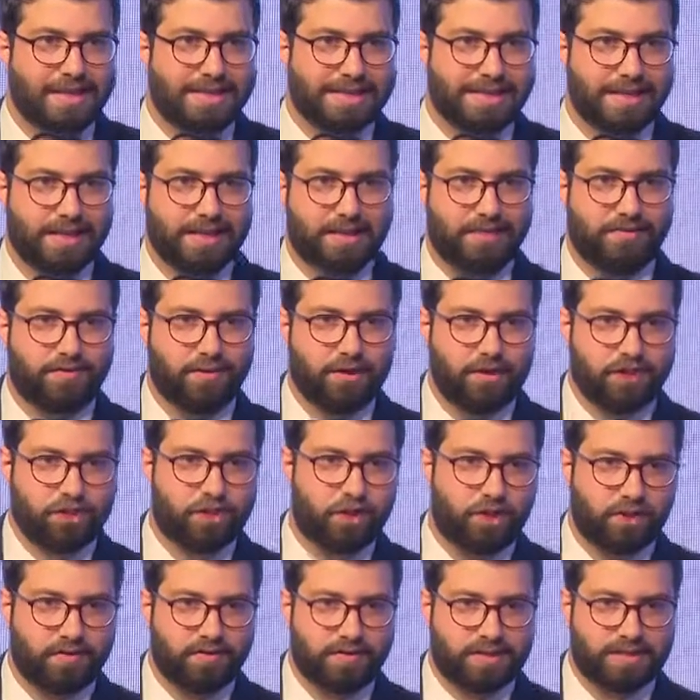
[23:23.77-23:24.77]
delivering
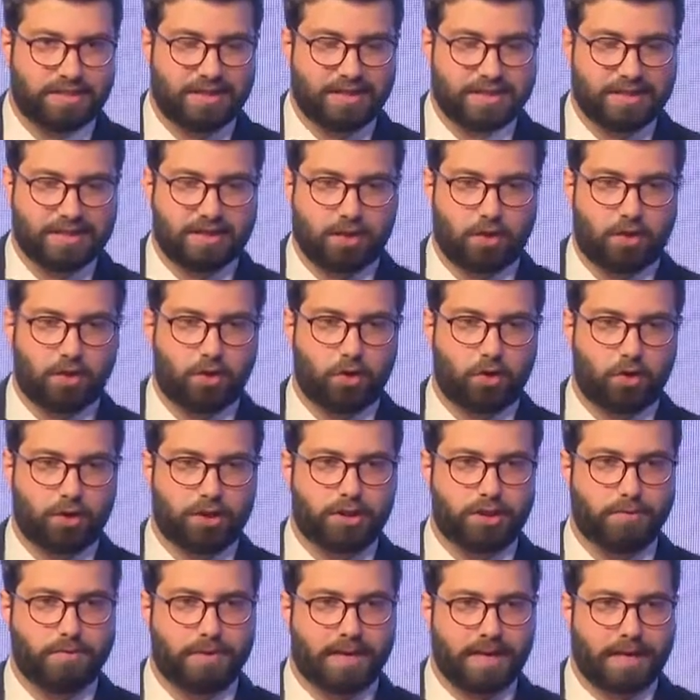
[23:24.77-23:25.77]
services that are going
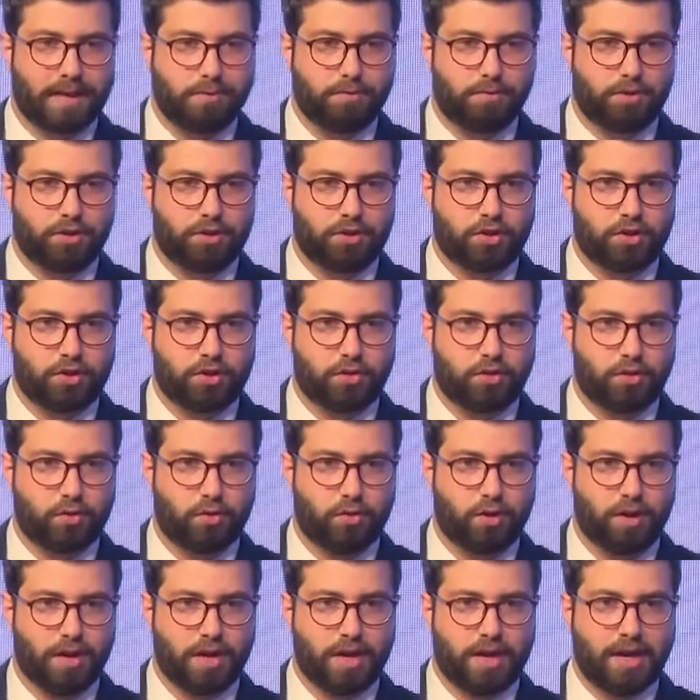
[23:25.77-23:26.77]
to be able
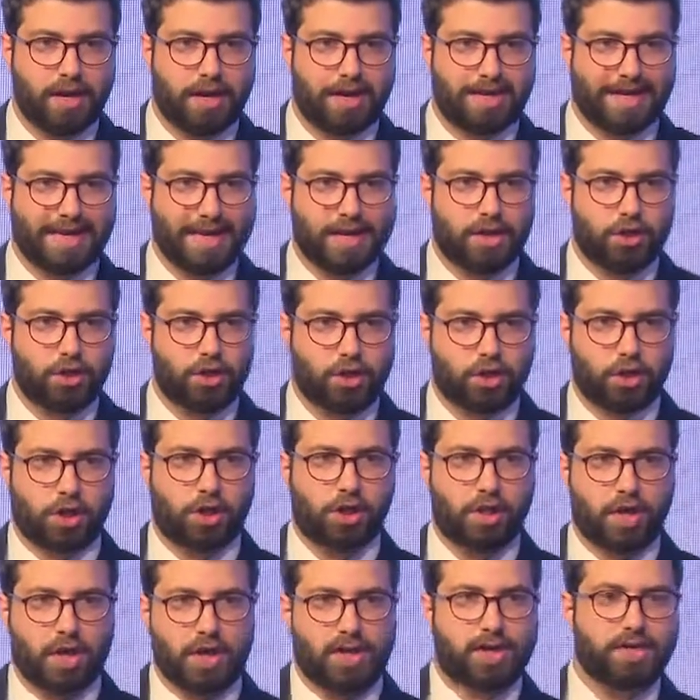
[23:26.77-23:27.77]
to cater to
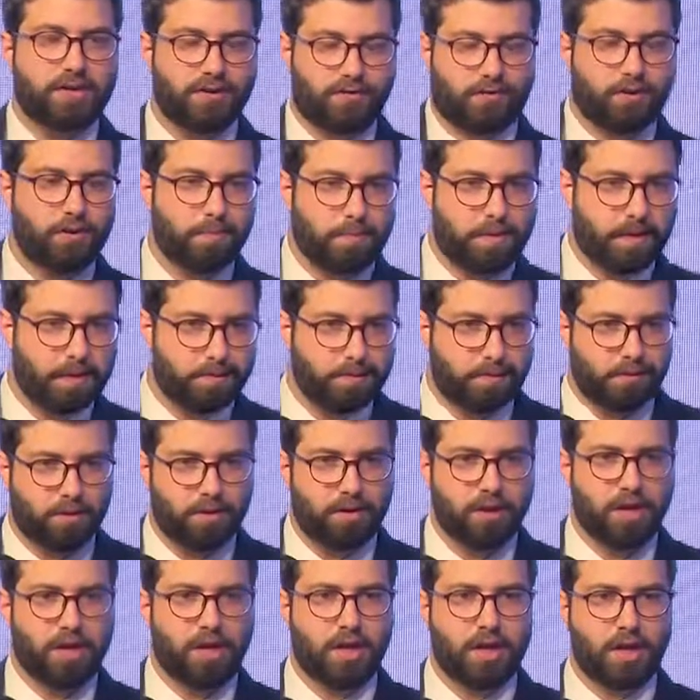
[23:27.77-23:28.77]
a lot of different
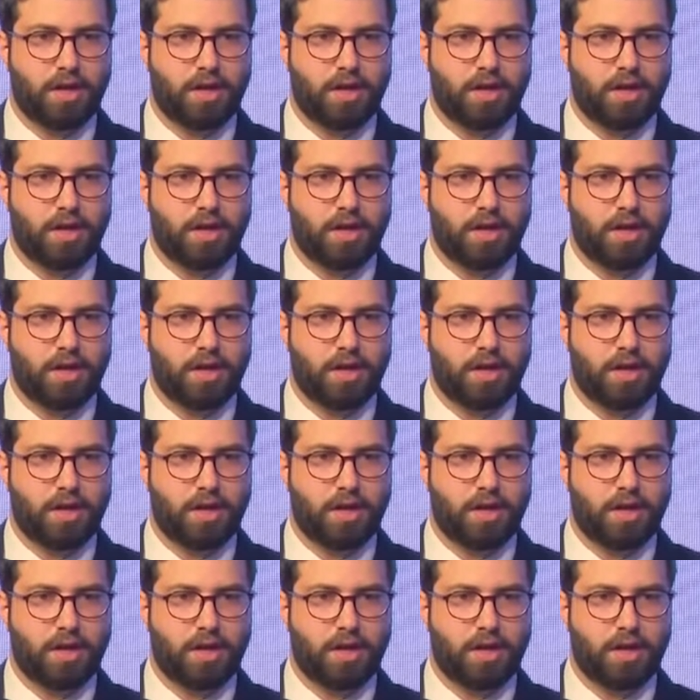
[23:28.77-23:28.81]
people